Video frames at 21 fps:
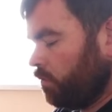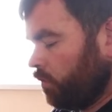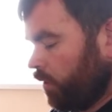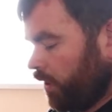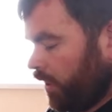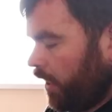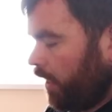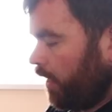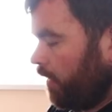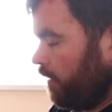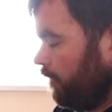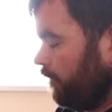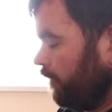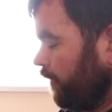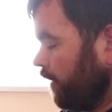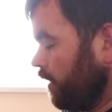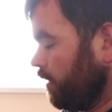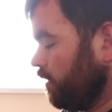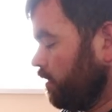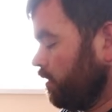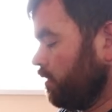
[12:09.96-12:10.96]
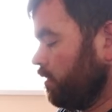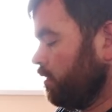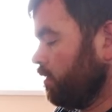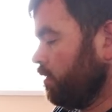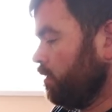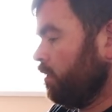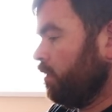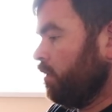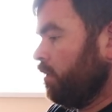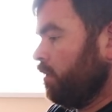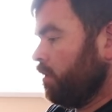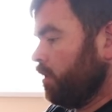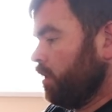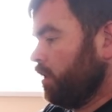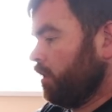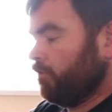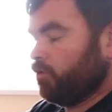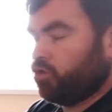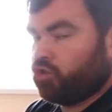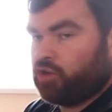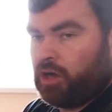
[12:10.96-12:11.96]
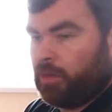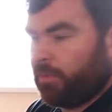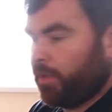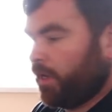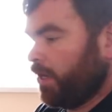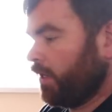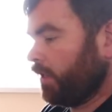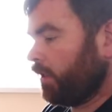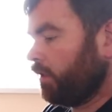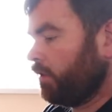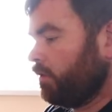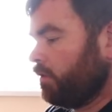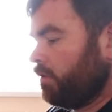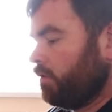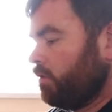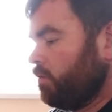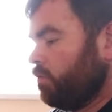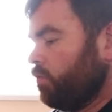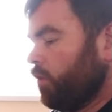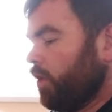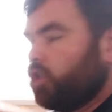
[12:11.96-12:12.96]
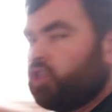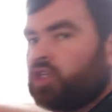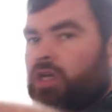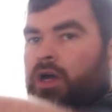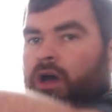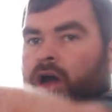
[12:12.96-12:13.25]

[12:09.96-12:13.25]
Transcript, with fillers: We have another dry bag, which